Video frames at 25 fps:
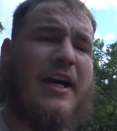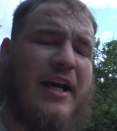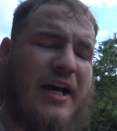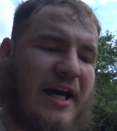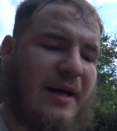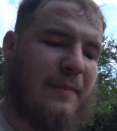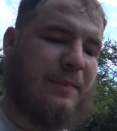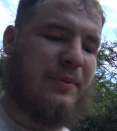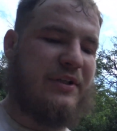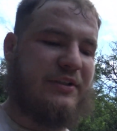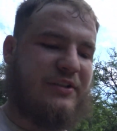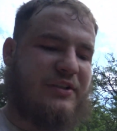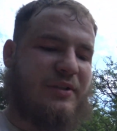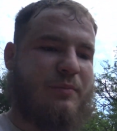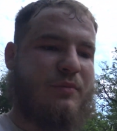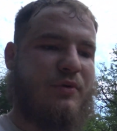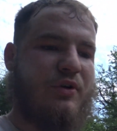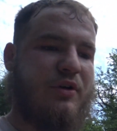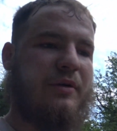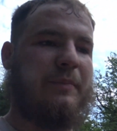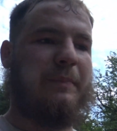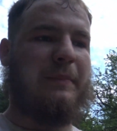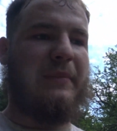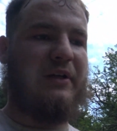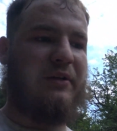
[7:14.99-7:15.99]
I put some
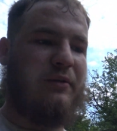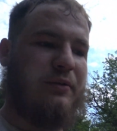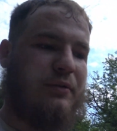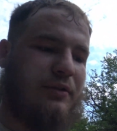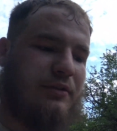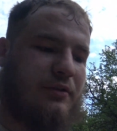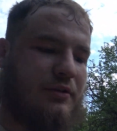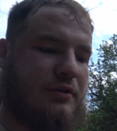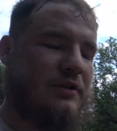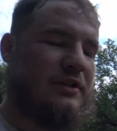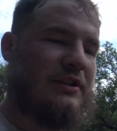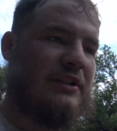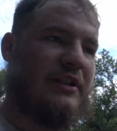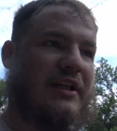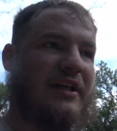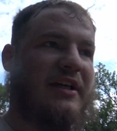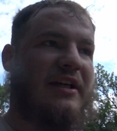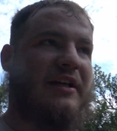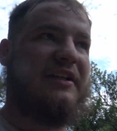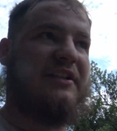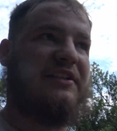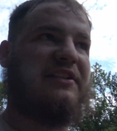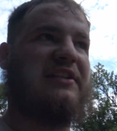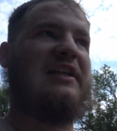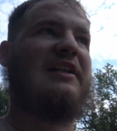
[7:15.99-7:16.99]
more mineral
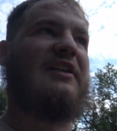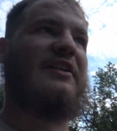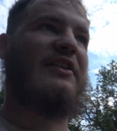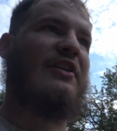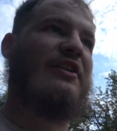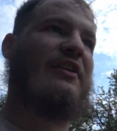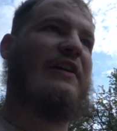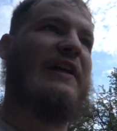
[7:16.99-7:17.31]
and a cellular